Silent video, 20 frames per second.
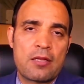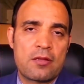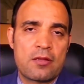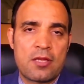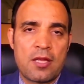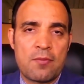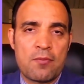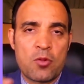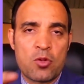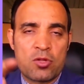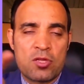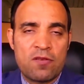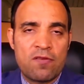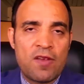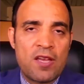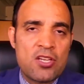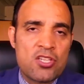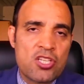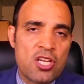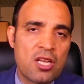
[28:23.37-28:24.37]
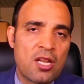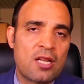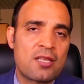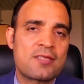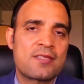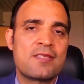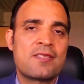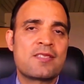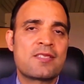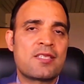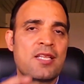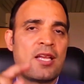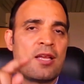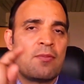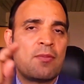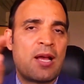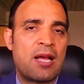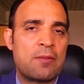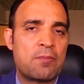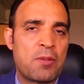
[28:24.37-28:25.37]
motivational
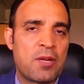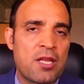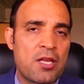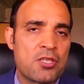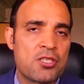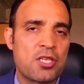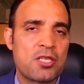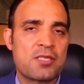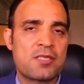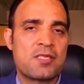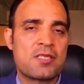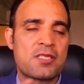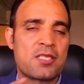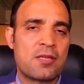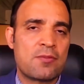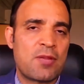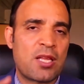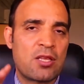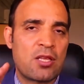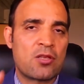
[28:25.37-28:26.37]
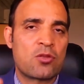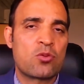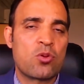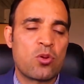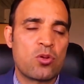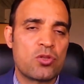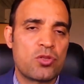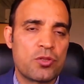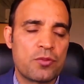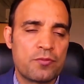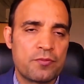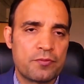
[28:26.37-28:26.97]
system and pleasure system that I told you.